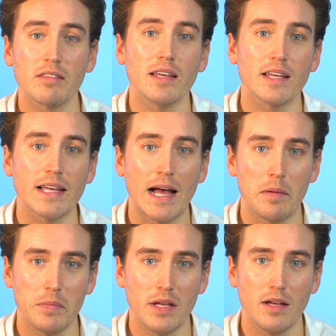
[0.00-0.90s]
think it
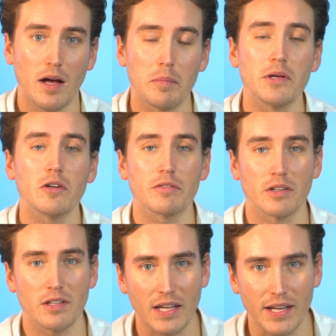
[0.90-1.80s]
can be a
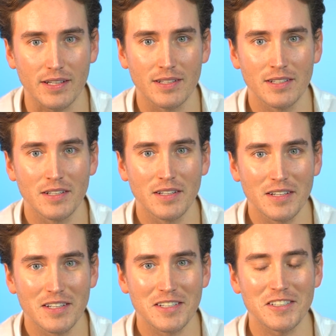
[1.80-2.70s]
beautiful thing.
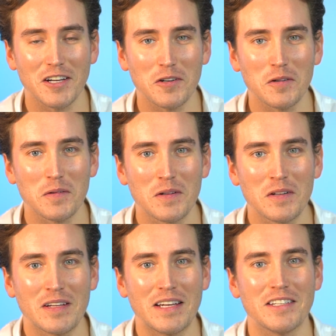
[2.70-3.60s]
So
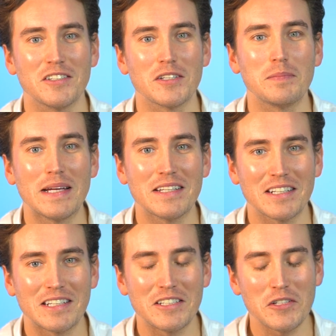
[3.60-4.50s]
it's just
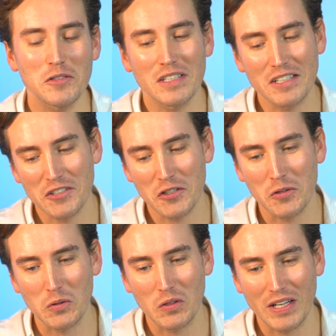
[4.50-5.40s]
basically using the
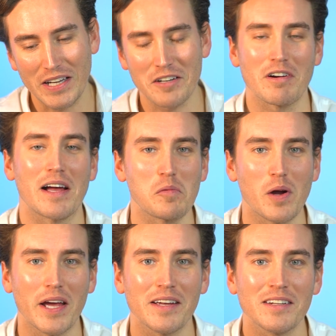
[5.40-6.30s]
tool in a right
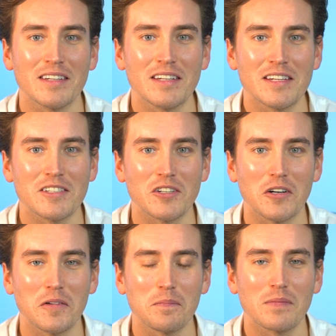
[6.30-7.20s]
way.
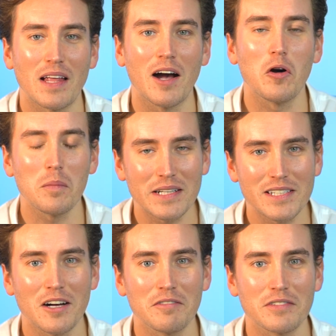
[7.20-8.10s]
So I hope
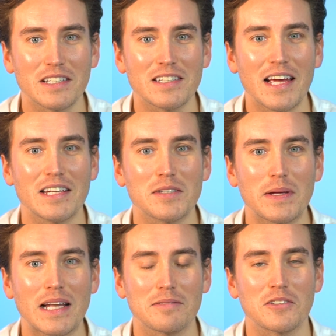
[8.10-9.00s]
that's helped for today. It's
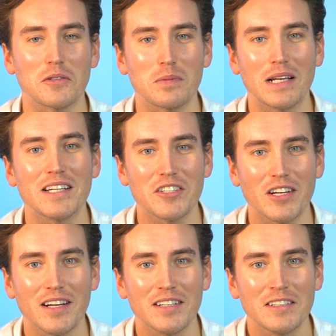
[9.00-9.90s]
been an absolute
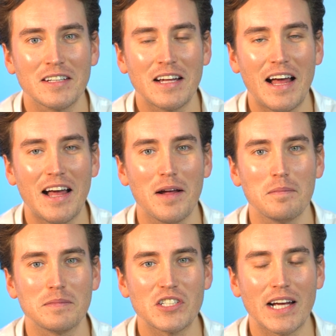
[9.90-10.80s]
pleasure.
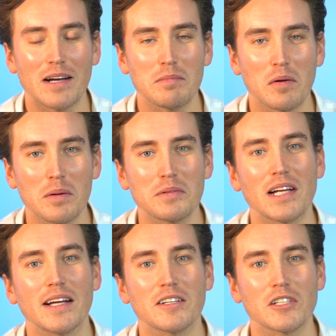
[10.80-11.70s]
Check out my
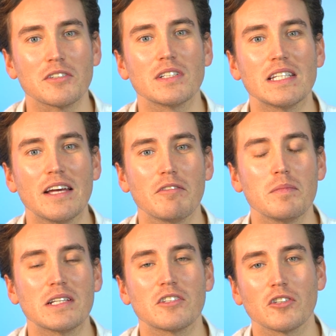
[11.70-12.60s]
website,
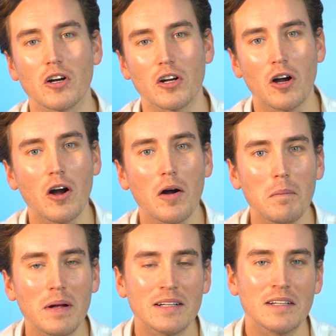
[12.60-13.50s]

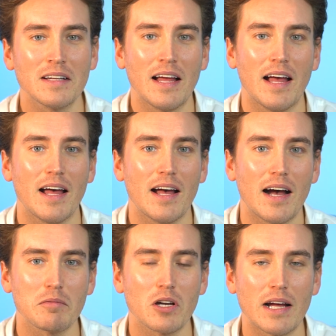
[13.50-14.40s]
christopherdavidmitchell.com.
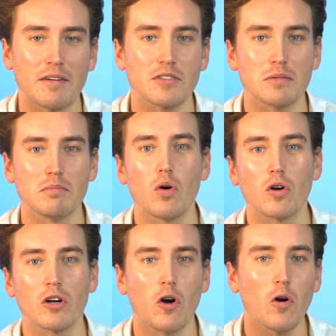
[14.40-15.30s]
I'm going to have some
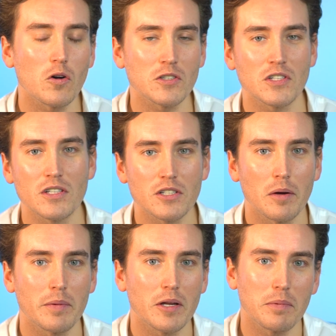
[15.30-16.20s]
more courses
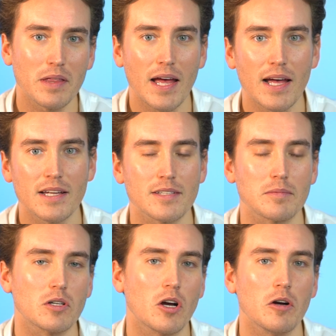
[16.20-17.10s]
coming up there,
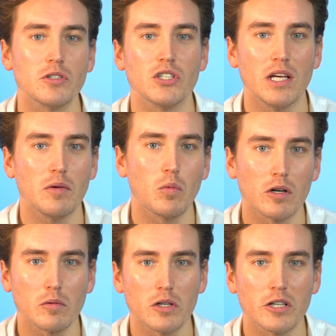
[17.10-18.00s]
some coaching,
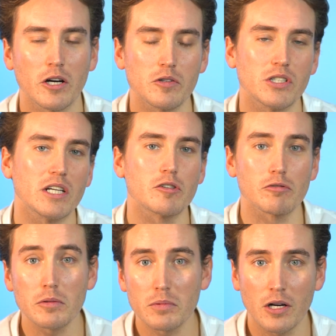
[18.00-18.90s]
one-on-one coaching,
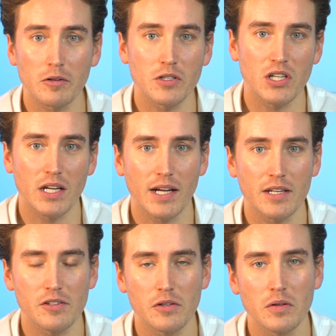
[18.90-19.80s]
group coaching
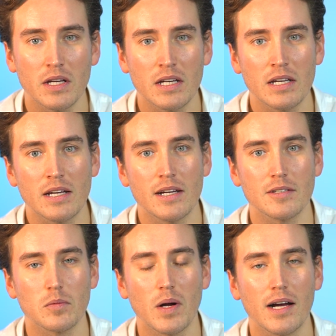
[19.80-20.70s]
I do
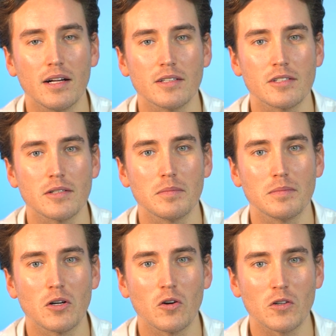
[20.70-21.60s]
as well,
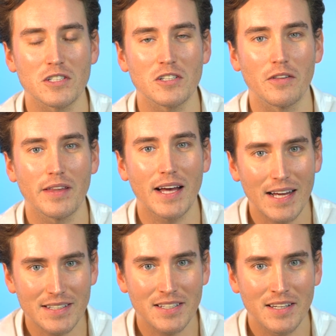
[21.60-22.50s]
some courses on
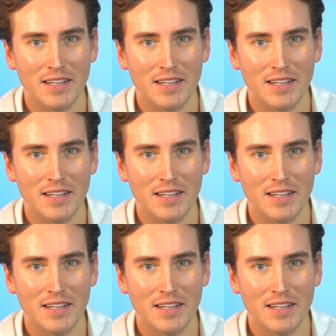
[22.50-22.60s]
that.